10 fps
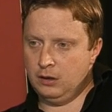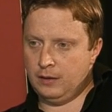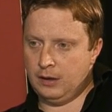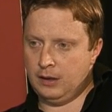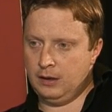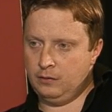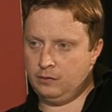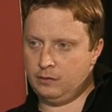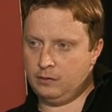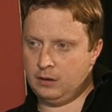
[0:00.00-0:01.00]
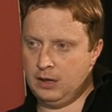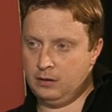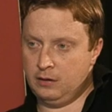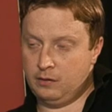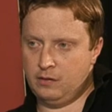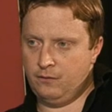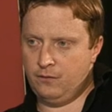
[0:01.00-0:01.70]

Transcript: that his king is actually